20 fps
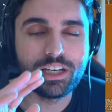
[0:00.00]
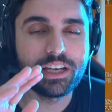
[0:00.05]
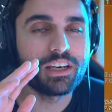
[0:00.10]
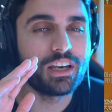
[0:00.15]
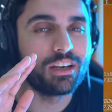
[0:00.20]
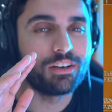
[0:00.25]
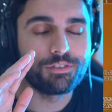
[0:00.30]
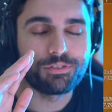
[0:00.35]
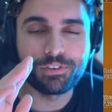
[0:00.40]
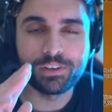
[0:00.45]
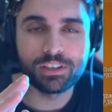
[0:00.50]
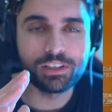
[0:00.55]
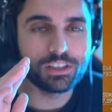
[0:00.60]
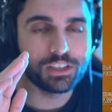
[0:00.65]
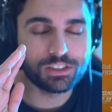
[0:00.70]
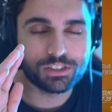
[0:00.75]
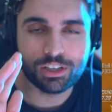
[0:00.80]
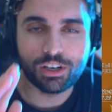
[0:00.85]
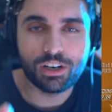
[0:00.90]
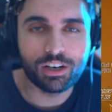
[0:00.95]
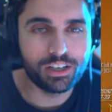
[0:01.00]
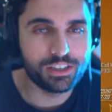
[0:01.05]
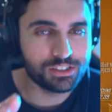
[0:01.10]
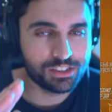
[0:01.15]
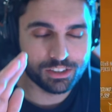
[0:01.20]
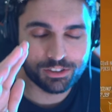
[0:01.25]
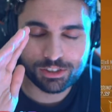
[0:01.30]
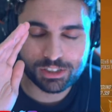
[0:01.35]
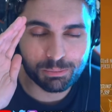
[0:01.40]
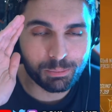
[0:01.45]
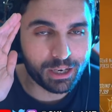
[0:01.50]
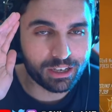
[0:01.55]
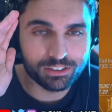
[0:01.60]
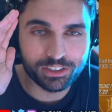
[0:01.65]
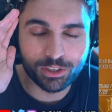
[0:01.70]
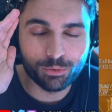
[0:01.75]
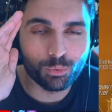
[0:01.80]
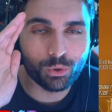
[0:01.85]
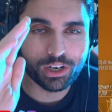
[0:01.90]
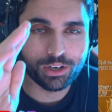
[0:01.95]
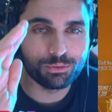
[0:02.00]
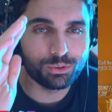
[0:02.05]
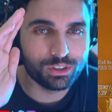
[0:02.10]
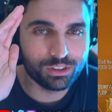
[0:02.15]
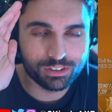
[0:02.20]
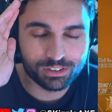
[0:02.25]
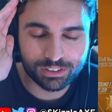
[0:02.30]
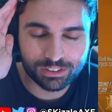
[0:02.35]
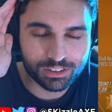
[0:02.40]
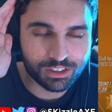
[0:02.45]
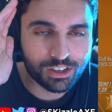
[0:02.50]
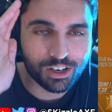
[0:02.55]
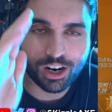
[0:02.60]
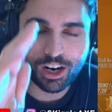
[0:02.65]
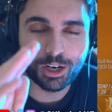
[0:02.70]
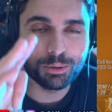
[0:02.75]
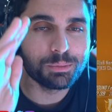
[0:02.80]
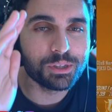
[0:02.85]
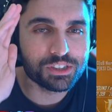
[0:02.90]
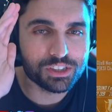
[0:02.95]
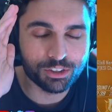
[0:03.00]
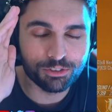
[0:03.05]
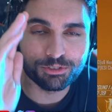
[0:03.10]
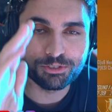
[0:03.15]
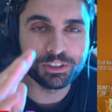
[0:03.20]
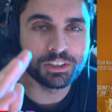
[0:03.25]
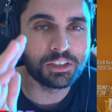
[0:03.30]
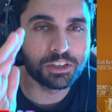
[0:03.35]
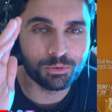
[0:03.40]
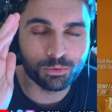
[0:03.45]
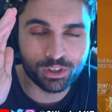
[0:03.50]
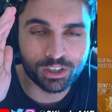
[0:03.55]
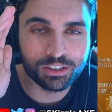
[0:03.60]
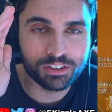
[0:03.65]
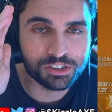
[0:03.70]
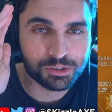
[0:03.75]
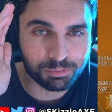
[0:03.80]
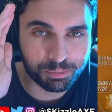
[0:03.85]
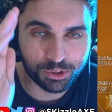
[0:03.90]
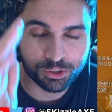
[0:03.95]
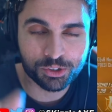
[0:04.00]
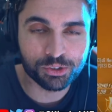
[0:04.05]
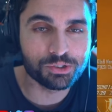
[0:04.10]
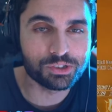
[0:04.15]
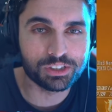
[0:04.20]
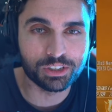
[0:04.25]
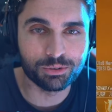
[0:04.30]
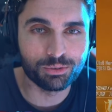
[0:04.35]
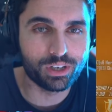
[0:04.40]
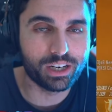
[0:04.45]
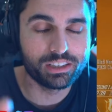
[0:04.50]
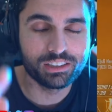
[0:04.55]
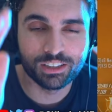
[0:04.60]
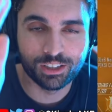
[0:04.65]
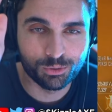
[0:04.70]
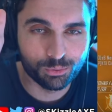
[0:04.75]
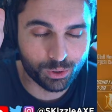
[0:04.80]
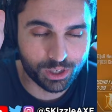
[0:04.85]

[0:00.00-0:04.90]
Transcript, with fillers: than Infinity Tards. It's better than whatever garbage Infinity Ward is producing right now,